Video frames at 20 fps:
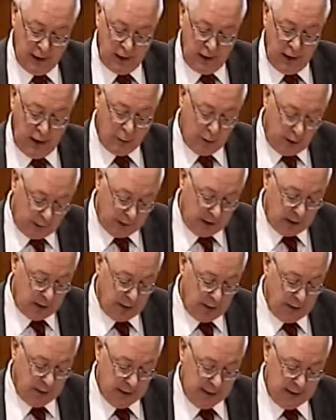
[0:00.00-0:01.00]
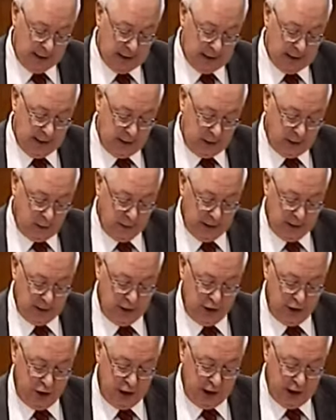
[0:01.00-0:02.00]
However, the late settlement
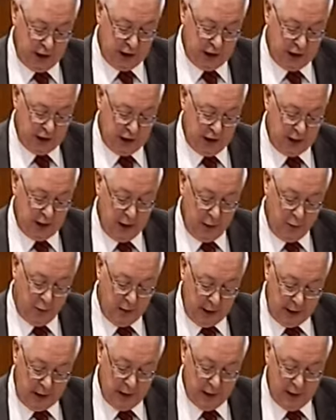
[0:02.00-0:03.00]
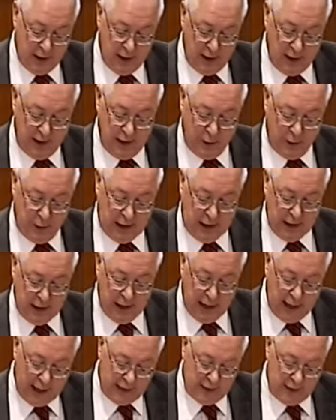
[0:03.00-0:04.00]
changes now mean that we can
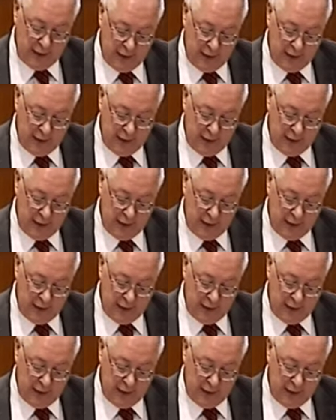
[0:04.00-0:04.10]
add